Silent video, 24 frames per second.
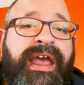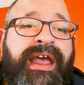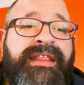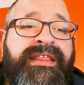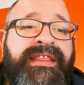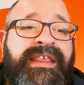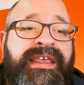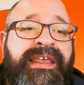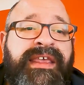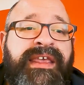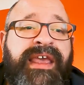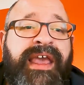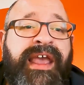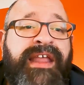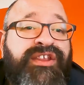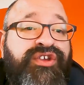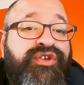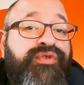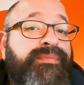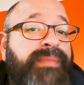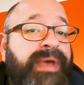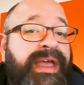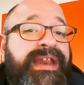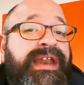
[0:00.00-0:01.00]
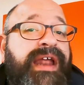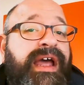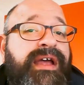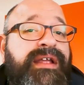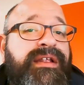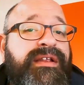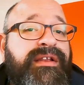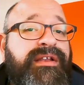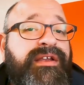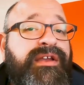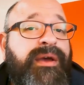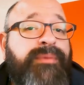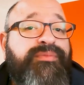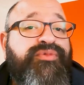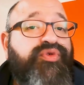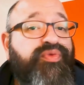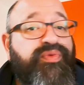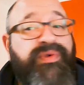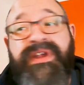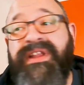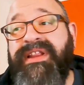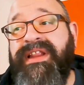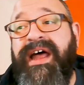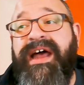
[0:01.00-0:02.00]
And you may not come to
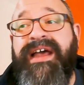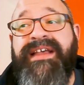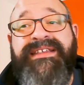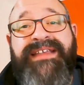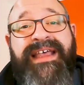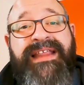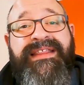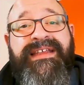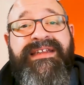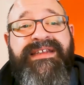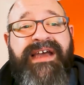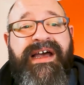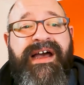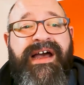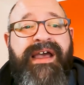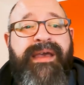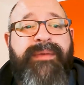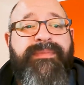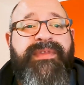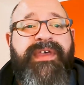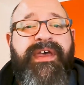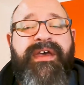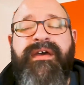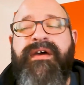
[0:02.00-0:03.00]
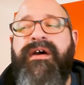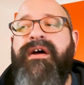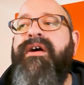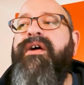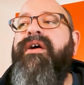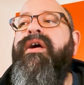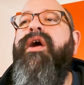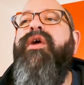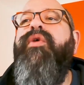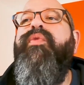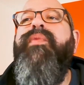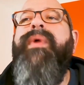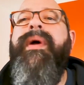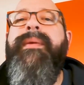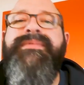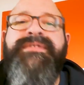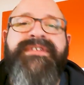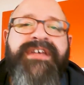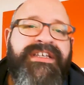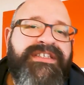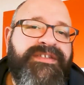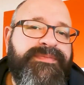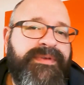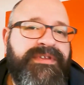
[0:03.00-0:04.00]
realize at the time that our
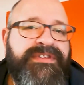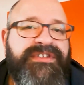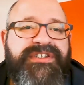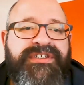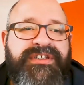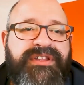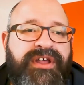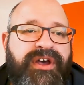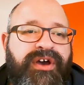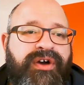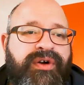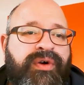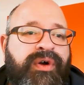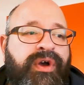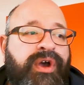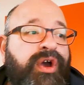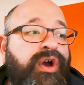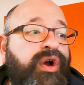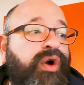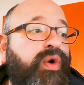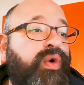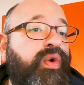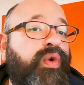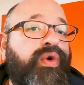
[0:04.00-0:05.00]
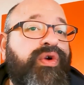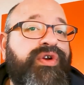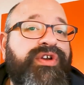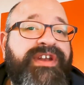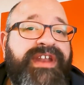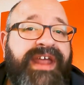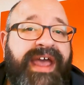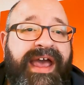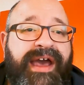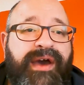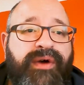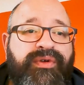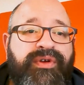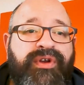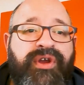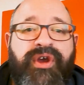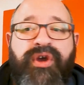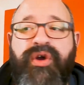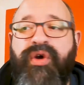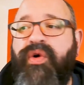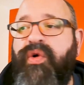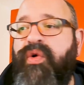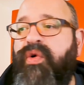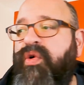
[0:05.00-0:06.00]
website's been slow or down
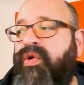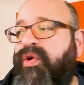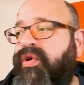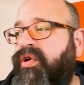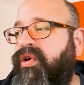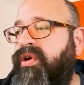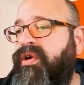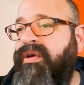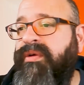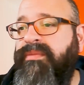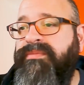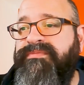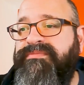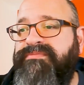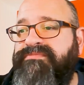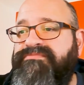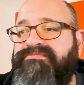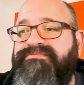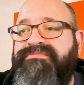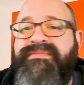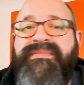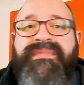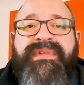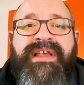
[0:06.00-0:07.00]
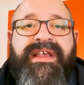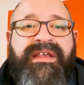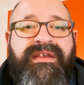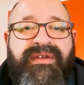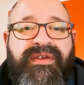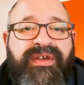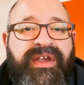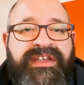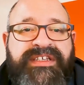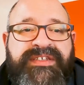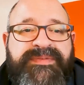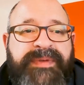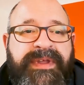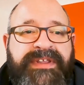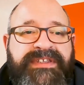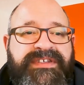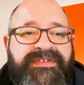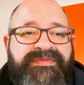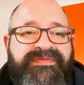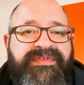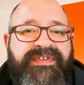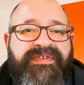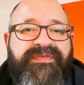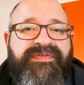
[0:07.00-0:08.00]
or
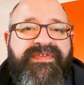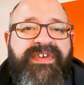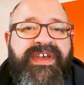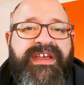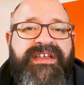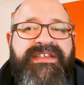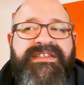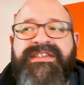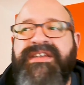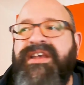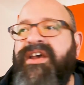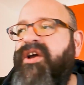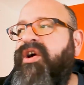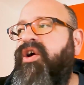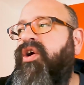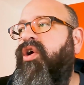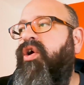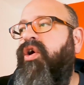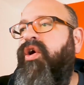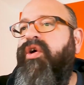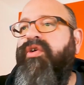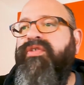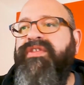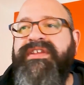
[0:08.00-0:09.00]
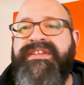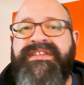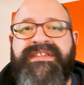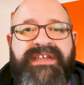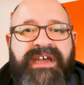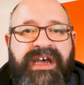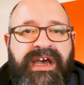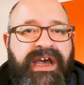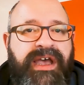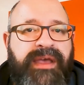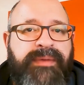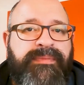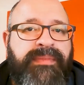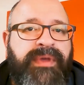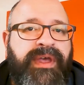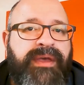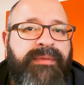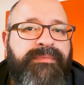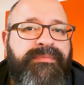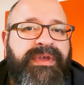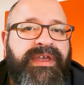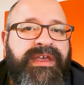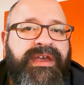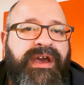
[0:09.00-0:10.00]
expensive to fix all this time
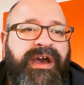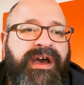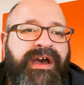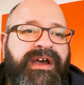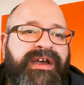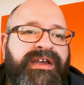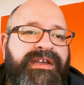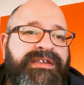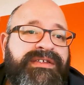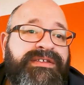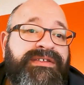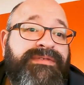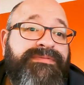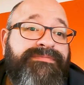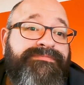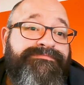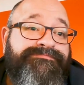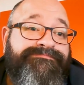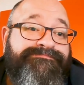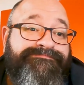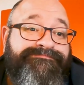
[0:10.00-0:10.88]
because